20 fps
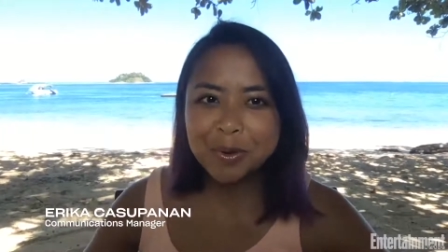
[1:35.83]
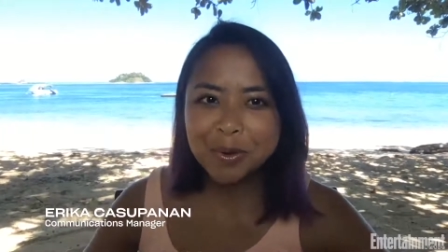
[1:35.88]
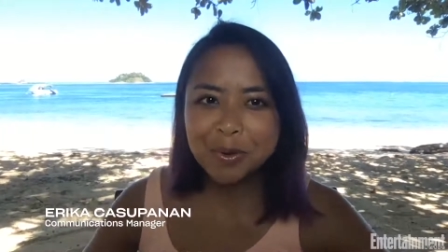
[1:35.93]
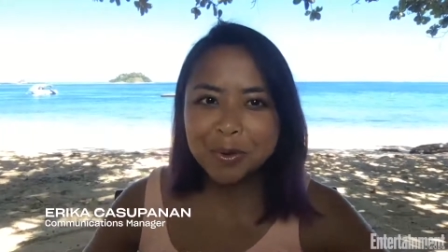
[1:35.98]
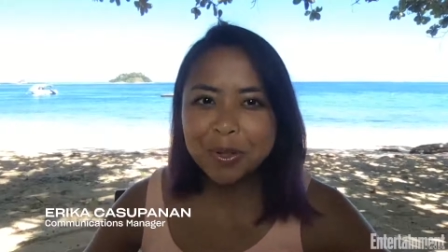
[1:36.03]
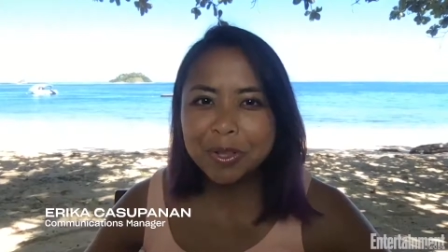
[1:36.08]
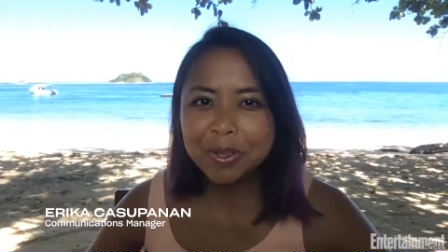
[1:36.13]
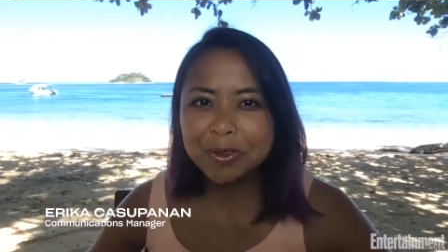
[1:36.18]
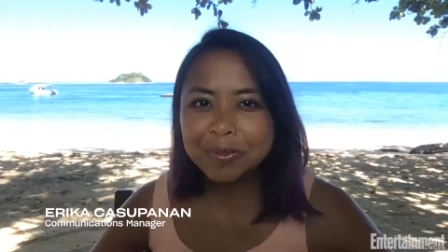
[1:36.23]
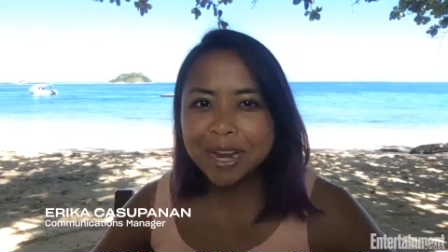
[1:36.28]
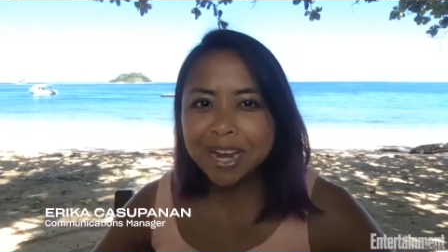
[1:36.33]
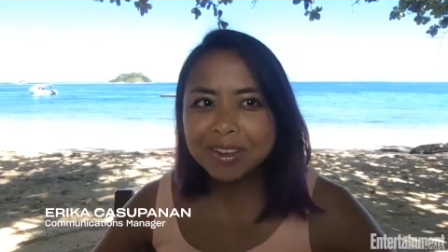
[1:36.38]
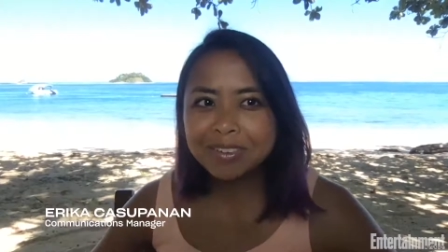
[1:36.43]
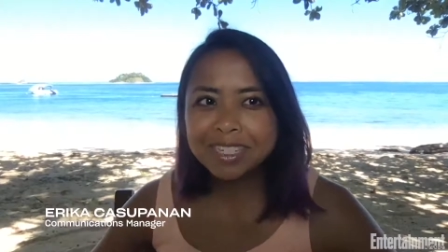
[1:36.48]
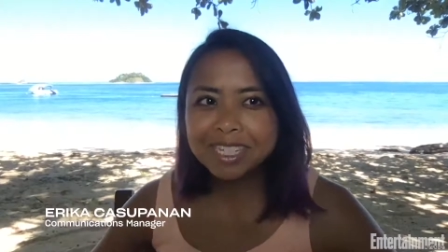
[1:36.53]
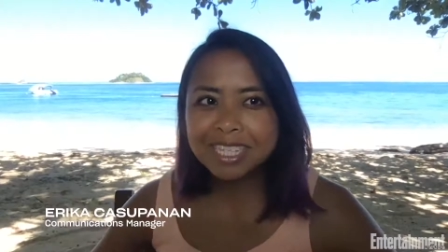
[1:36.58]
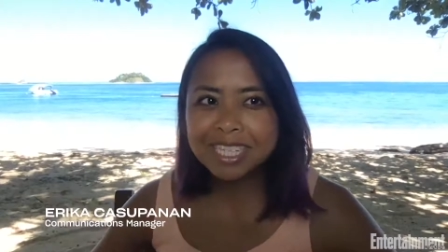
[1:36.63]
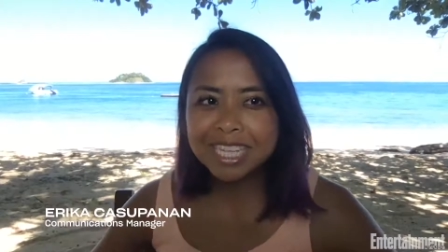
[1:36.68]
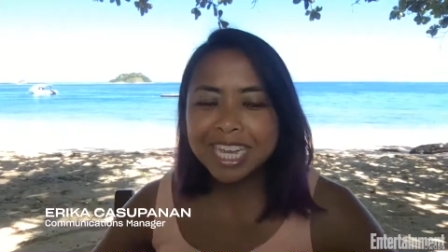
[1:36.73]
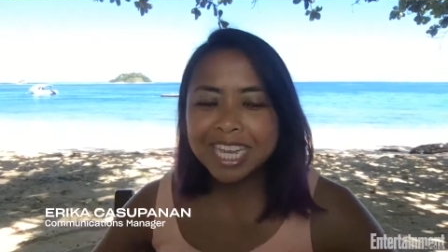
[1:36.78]
cool
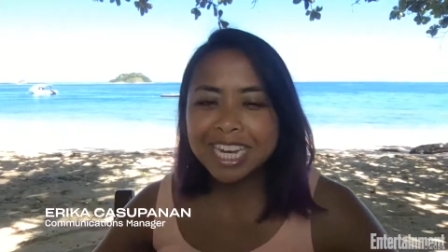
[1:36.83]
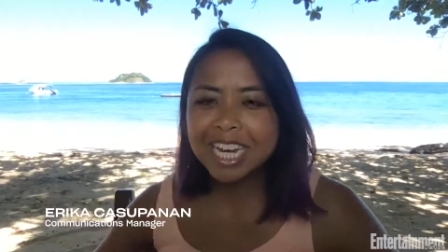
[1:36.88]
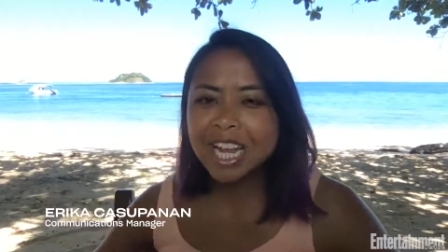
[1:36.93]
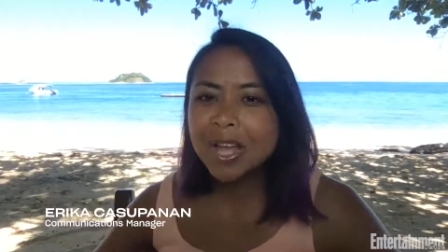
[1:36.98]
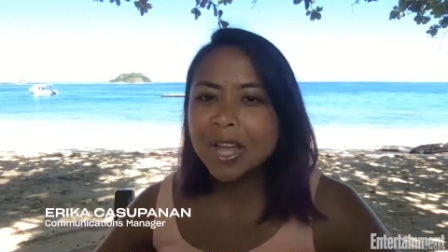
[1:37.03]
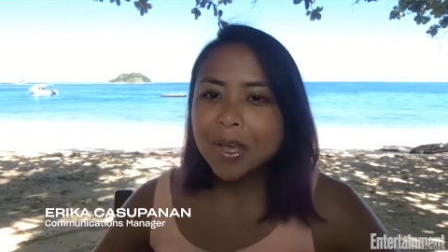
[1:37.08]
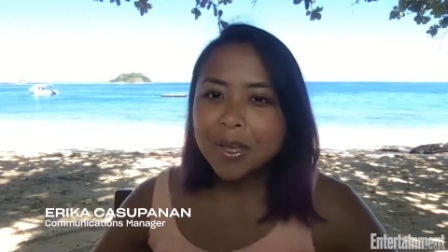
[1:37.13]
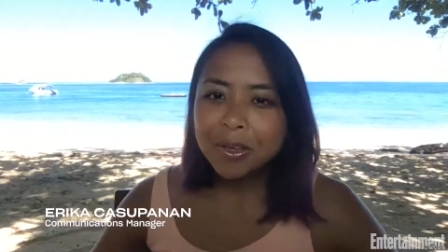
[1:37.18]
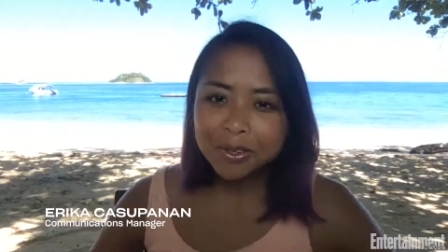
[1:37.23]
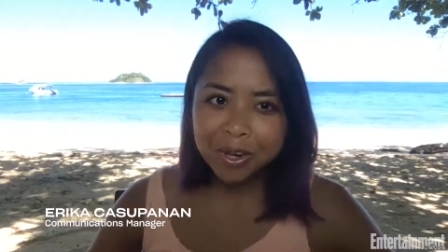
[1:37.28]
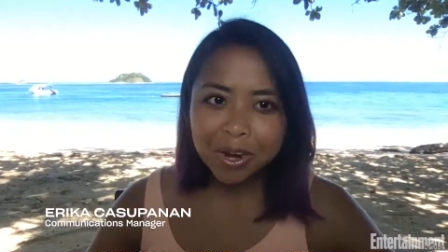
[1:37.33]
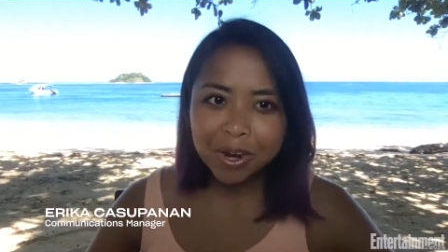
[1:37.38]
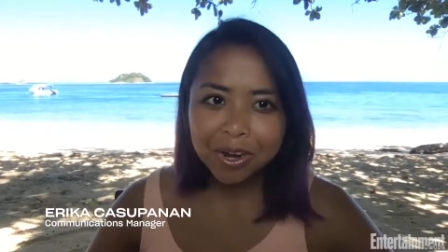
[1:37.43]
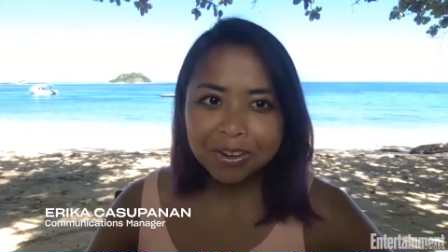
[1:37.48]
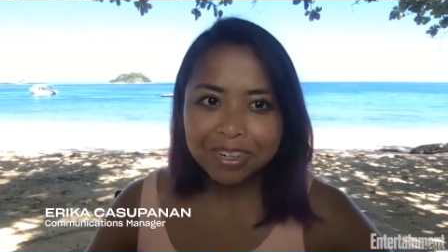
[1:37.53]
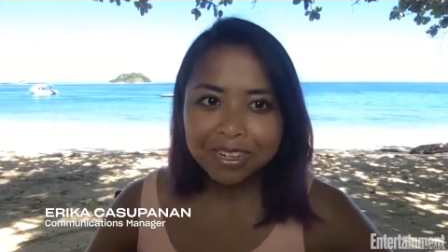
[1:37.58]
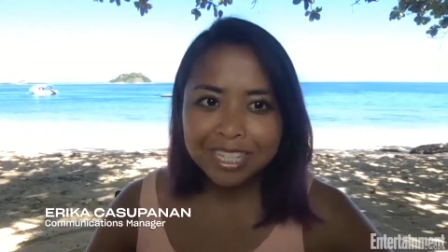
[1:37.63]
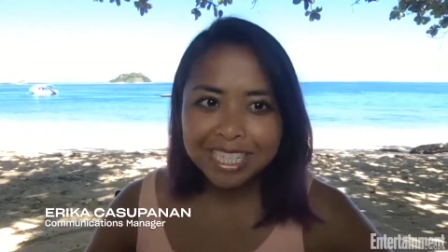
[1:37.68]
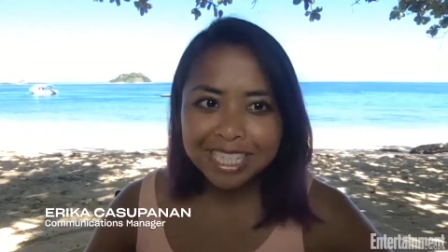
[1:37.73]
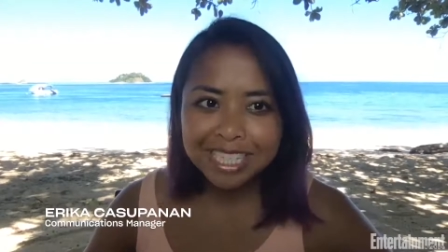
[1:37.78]
around like
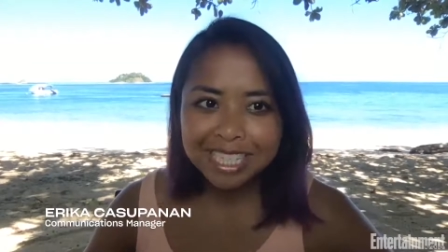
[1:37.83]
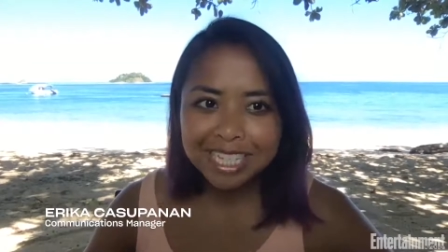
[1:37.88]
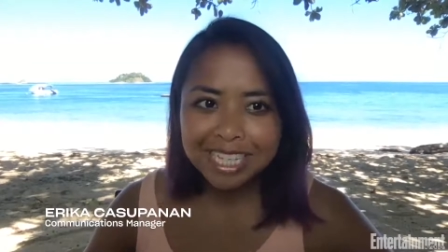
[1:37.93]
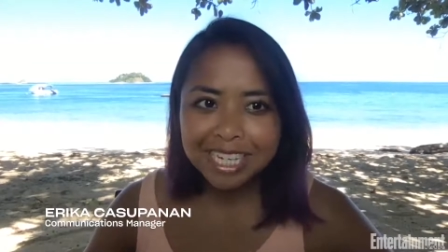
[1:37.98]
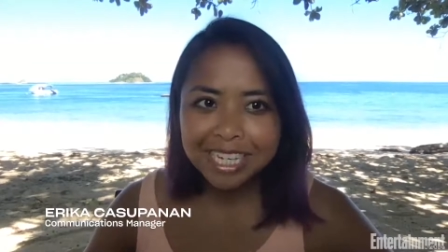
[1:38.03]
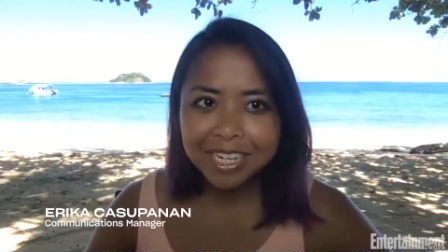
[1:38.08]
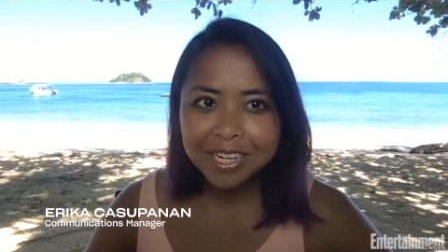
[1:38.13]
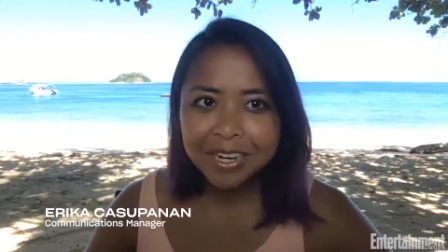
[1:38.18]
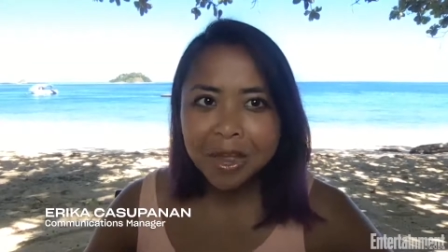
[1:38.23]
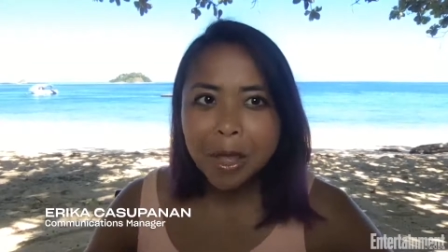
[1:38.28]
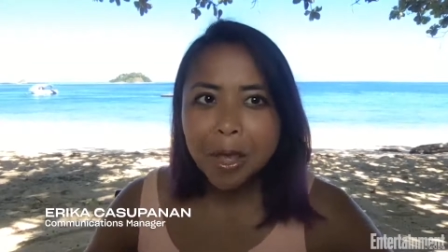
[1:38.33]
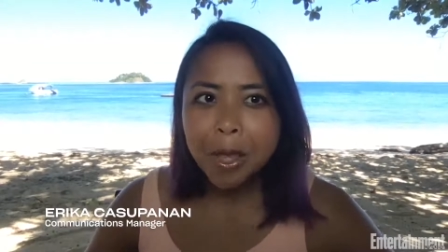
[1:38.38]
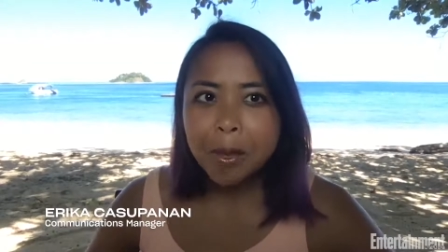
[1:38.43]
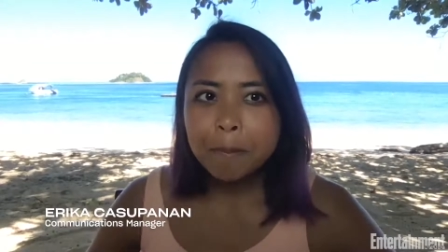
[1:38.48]
currency